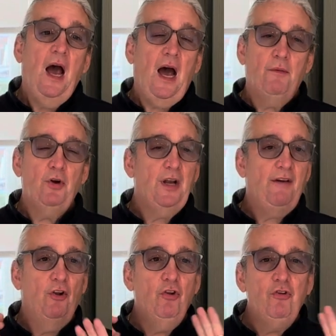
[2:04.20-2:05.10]
and we're going to
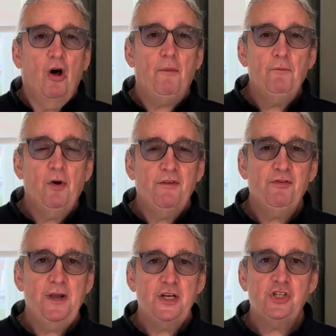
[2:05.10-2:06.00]
have a lot more
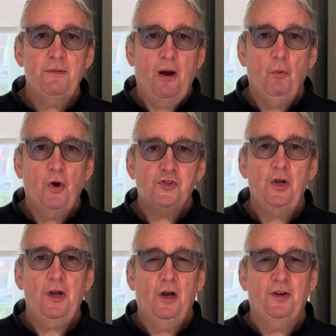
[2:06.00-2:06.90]
information about what's
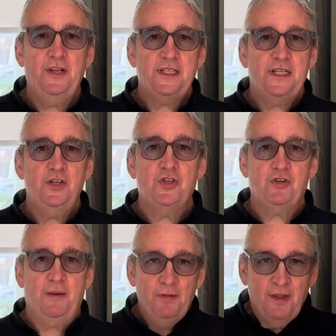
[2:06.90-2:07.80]
going on in this
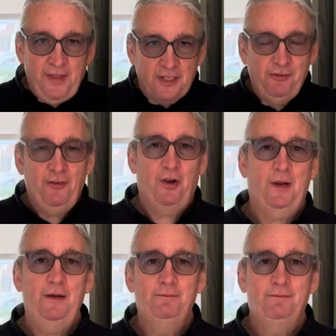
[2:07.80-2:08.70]
industry. Thanks for following.